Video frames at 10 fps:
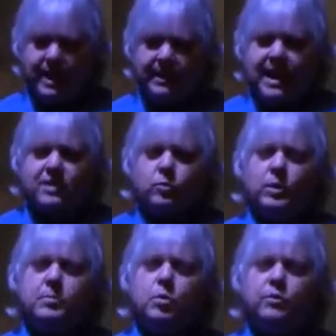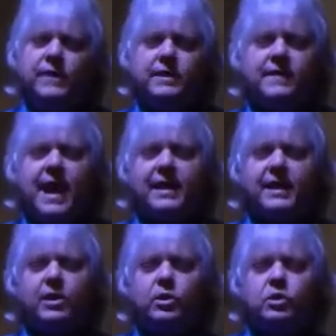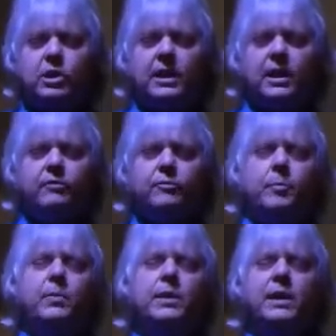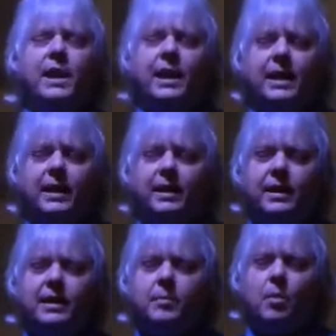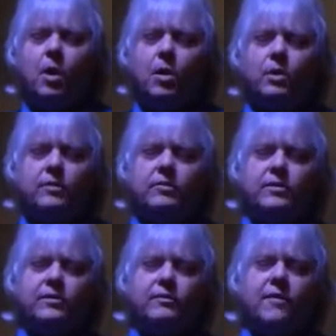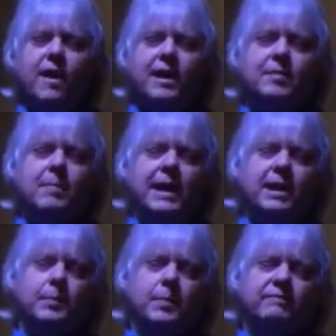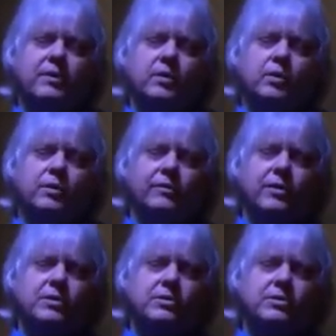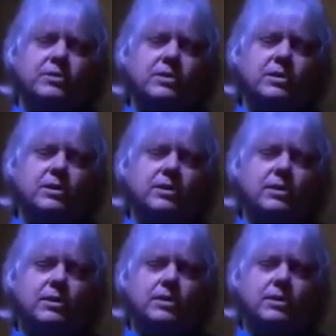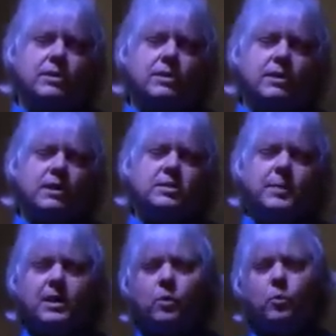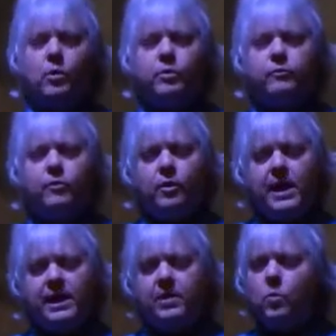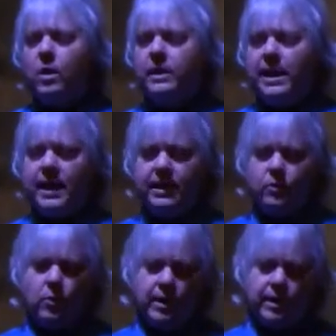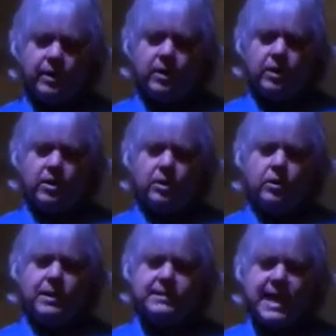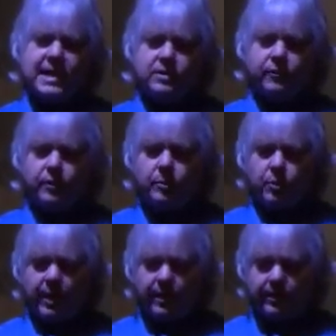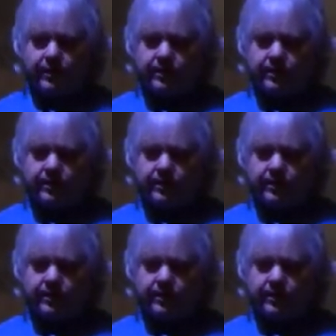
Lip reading: And as we move into that energy of being part of the divine makeup of the universe, I speak a word for anyone, anywhere who has asked for prayer.